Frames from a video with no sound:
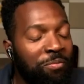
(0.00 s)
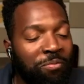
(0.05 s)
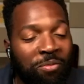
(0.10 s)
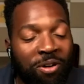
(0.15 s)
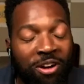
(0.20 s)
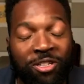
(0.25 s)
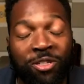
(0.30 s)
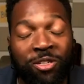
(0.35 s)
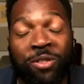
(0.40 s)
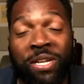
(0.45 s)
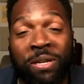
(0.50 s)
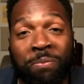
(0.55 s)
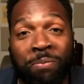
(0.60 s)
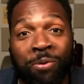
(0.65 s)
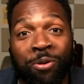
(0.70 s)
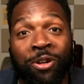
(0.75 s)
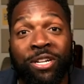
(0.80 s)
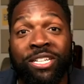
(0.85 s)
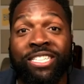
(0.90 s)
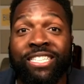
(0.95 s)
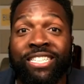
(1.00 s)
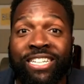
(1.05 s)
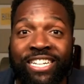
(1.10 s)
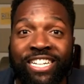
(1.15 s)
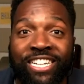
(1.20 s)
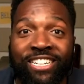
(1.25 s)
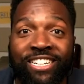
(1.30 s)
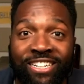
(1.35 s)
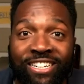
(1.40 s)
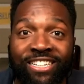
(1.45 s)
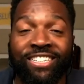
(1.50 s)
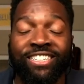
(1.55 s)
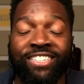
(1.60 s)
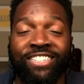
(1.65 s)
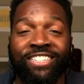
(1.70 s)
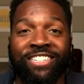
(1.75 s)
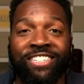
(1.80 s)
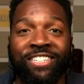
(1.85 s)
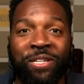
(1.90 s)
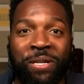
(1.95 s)
Well, you did pretty good.
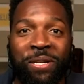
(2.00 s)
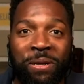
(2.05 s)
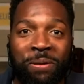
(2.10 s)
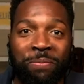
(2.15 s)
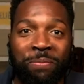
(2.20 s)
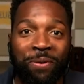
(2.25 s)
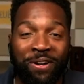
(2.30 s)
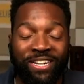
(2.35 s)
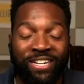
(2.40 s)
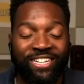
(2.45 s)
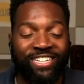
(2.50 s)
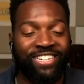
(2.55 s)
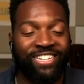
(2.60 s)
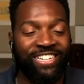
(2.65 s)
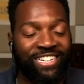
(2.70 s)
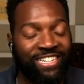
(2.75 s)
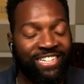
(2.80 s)
You did pretty good.